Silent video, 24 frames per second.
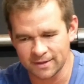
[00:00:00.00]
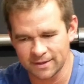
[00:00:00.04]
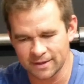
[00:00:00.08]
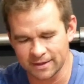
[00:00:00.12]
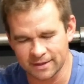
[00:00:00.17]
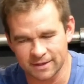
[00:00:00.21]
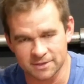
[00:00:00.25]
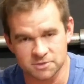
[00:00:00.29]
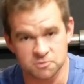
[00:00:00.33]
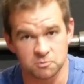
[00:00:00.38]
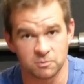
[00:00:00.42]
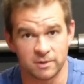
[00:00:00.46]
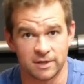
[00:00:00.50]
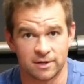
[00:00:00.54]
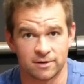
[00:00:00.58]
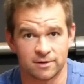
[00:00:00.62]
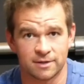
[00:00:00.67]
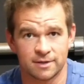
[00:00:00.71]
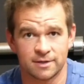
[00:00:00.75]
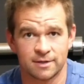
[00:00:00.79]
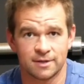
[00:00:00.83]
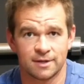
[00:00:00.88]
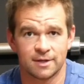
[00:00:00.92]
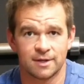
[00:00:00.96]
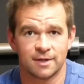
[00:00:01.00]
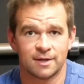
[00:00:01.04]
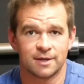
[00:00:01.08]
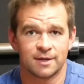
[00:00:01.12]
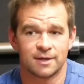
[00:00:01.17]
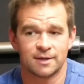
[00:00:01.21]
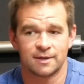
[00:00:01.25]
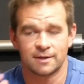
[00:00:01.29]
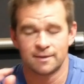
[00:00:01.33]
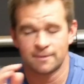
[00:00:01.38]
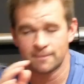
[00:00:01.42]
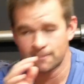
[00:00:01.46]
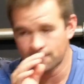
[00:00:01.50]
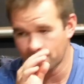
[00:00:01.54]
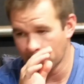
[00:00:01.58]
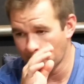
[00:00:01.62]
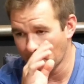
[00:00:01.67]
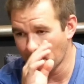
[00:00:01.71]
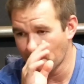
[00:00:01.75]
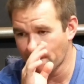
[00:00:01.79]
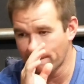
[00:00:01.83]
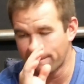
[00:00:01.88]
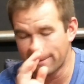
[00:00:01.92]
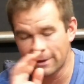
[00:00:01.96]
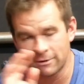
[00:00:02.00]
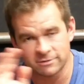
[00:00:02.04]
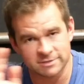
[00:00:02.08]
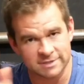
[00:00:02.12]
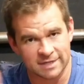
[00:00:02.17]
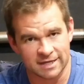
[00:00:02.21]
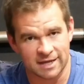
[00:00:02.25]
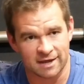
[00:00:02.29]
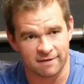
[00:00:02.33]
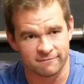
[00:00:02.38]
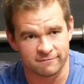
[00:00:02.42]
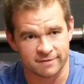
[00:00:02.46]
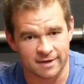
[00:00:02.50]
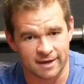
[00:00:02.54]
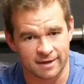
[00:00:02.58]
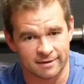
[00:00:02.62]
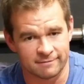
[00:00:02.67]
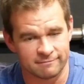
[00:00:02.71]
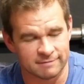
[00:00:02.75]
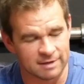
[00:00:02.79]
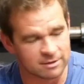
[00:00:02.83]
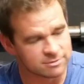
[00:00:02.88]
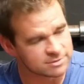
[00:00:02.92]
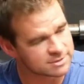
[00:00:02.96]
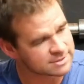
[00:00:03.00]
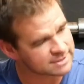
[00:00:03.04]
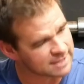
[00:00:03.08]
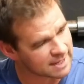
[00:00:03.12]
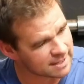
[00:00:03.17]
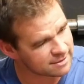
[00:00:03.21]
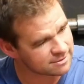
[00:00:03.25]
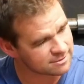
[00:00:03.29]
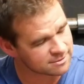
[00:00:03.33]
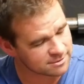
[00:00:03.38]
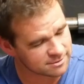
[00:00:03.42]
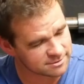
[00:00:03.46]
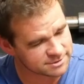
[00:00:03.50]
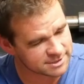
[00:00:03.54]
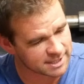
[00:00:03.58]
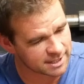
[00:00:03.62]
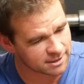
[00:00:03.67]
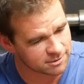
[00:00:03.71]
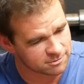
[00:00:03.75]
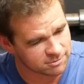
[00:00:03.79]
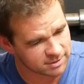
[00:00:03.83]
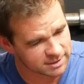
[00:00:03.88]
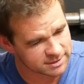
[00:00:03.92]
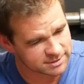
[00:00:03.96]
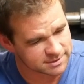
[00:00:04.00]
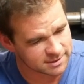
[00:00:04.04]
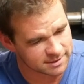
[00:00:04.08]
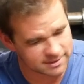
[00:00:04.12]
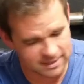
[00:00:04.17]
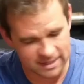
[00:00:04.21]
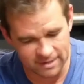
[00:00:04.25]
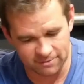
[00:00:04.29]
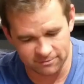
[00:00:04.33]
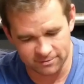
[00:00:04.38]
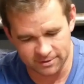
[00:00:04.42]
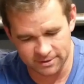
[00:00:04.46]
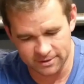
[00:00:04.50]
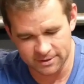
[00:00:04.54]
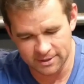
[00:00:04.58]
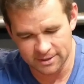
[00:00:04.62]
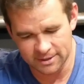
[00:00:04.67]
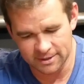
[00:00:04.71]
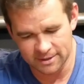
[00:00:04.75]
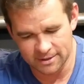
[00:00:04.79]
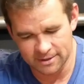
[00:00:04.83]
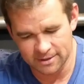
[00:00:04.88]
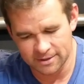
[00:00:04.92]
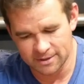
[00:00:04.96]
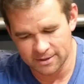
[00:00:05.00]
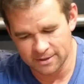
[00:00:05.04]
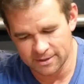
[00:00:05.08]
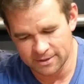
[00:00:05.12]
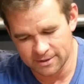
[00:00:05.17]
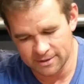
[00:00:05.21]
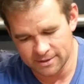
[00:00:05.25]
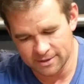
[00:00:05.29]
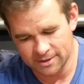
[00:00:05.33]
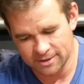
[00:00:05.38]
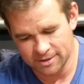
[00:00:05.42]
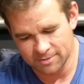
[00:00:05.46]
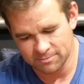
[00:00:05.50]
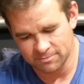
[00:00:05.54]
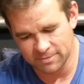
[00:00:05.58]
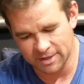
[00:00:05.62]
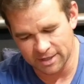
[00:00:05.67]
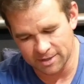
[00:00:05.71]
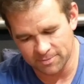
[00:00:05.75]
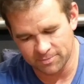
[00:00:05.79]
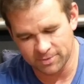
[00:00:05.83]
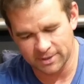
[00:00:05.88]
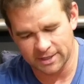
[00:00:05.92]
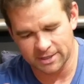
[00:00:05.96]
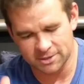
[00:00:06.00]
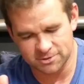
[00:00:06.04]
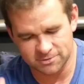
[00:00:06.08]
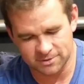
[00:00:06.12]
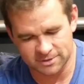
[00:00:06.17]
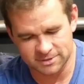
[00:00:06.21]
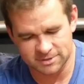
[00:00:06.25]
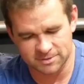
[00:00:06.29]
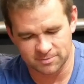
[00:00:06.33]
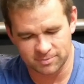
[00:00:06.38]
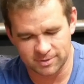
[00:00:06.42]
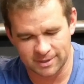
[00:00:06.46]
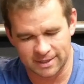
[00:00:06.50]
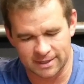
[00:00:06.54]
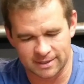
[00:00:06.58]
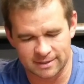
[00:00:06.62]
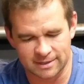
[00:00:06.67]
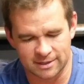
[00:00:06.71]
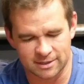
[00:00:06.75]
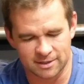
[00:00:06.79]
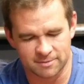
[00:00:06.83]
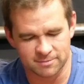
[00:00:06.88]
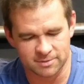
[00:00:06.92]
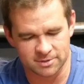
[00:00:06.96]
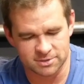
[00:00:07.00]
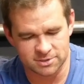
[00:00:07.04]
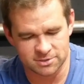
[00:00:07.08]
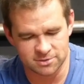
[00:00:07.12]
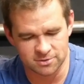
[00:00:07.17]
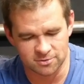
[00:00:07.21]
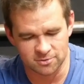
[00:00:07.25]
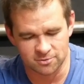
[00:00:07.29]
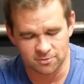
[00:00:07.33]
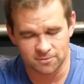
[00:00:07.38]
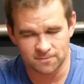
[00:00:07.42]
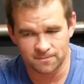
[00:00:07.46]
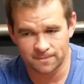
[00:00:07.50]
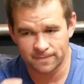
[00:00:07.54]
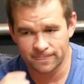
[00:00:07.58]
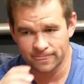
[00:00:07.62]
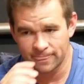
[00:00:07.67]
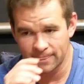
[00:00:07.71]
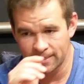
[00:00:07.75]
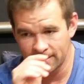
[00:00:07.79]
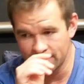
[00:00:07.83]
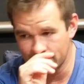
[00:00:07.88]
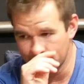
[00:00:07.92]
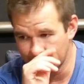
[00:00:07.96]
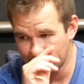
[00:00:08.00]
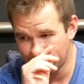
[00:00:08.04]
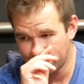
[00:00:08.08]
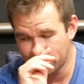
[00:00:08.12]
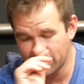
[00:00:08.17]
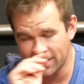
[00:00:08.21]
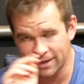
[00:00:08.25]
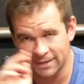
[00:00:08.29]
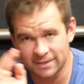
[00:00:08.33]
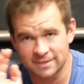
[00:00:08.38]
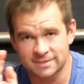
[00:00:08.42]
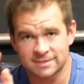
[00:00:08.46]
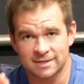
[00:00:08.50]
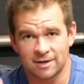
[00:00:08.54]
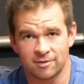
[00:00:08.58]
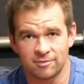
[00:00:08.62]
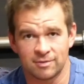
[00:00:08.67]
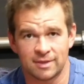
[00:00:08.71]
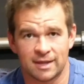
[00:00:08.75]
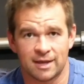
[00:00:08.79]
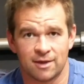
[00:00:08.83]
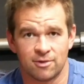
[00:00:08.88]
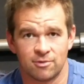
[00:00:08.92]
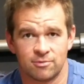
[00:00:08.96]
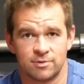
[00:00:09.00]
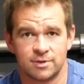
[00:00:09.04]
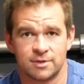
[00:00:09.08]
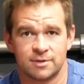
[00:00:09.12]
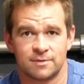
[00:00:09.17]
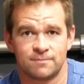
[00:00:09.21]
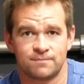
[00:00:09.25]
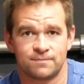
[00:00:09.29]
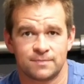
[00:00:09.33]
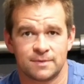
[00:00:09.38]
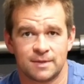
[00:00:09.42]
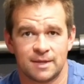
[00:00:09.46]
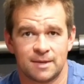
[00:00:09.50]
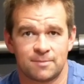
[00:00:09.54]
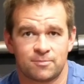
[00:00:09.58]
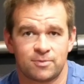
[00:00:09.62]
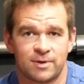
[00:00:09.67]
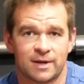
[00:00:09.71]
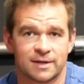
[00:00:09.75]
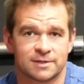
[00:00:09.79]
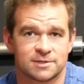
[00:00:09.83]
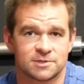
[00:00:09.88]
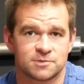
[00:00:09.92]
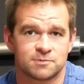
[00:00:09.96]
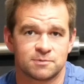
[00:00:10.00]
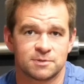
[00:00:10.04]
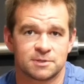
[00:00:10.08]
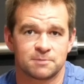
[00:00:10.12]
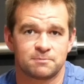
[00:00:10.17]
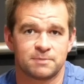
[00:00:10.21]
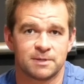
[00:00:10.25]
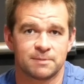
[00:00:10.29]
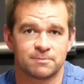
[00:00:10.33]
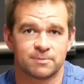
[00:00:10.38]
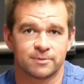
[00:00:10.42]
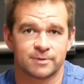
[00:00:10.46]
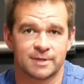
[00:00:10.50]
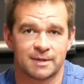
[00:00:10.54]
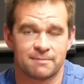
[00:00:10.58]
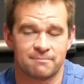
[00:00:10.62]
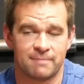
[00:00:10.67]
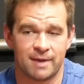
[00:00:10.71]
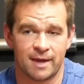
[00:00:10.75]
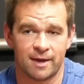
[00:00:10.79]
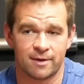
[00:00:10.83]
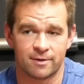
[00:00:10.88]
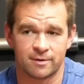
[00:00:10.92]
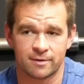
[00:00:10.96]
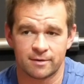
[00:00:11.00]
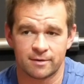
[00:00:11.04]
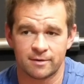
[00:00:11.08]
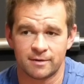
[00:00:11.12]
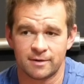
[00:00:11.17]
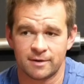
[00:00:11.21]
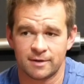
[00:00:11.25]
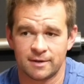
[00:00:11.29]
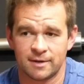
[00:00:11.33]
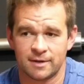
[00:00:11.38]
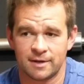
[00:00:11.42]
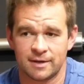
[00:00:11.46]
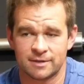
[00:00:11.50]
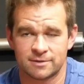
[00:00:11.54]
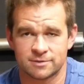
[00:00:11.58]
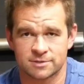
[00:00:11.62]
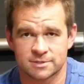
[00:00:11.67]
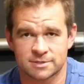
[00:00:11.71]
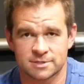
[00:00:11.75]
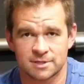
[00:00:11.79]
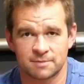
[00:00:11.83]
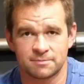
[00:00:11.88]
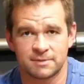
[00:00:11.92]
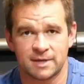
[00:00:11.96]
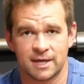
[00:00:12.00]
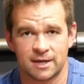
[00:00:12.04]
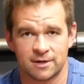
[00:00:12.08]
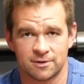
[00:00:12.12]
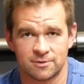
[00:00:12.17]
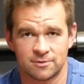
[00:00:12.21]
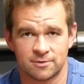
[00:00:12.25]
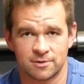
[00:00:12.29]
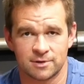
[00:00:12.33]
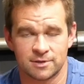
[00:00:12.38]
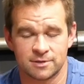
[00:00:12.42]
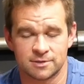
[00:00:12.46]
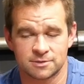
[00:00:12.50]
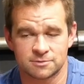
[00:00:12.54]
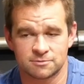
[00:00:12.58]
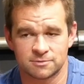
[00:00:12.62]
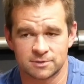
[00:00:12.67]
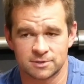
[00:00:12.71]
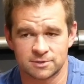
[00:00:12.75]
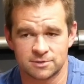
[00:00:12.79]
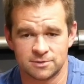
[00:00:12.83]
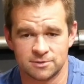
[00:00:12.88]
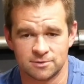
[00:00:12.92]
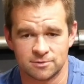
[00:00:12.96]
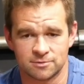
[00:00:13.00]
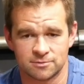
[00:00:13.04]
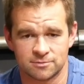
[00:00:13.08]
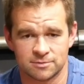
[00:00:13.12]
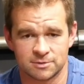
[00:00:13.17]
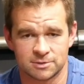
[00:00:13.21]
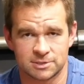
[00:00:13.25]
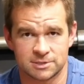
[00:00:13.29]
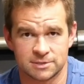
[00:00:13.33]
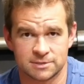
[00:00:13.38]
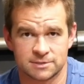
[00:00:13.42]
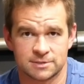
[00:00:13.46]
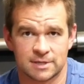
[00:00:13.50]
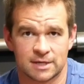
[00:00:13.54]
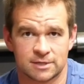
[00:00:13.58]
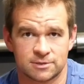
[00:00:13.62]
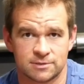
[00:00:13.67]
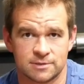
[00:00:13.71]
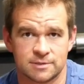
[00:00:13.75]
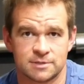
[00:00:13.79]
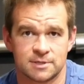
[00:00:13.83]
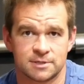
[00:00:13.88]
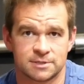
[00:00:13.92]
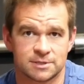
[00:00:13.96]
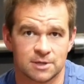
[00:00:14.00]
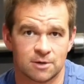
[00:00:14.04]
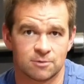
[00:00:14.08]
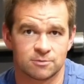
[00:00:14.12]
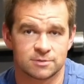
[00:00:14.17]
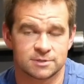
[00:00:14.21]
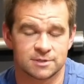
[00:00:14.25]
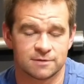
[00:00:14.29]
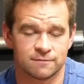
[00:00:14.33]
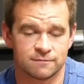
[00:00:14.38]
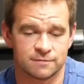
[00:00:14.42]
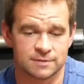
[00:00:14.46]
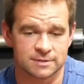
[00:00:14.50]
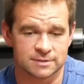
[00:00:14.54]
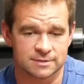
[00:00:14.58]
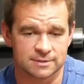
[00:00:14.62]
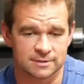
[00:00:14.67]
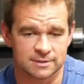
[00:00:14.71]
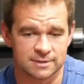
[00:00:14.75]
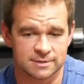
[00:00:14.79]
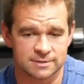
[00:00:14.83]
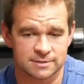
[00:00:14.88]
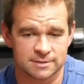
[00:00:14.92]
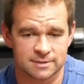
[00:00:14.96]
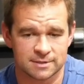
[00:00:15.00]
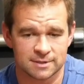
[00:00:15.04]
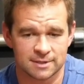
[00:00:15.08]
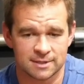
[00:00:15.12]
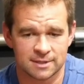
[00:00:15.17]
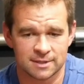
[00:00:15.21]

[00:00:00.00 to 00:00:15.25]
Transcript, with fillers: It gets weird. That was a caveat. That was a little side quest on that one. Make a plan, trust the plan. Now, number two, practice out loud and practice with the people that matter. And there's a subcategory to this one too, which is actually the don't of this list.